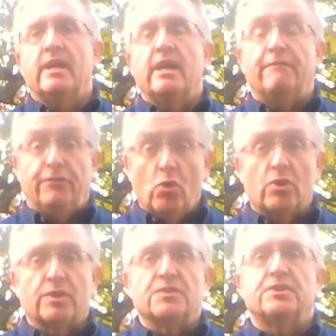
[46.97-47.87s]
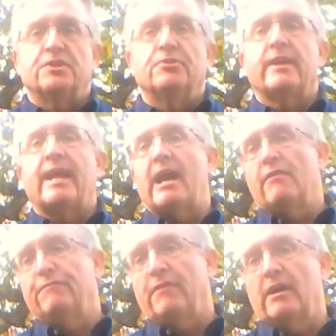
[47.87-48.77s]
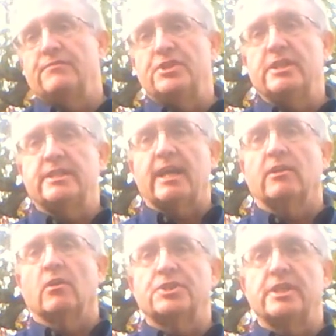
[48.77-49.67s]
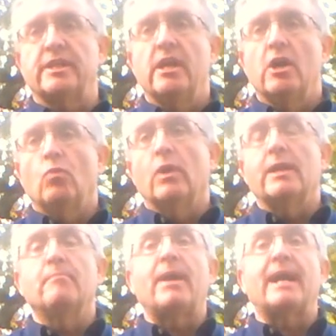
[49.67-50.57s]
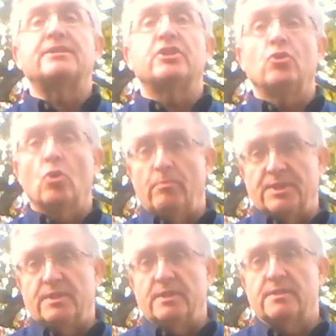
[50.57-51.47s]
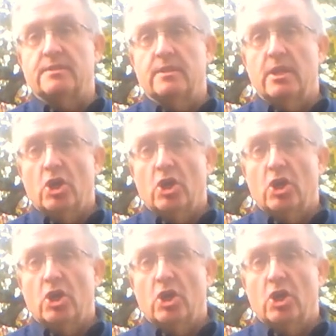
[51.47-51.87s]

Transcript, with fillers: If you're considering how 5G technology will impact your business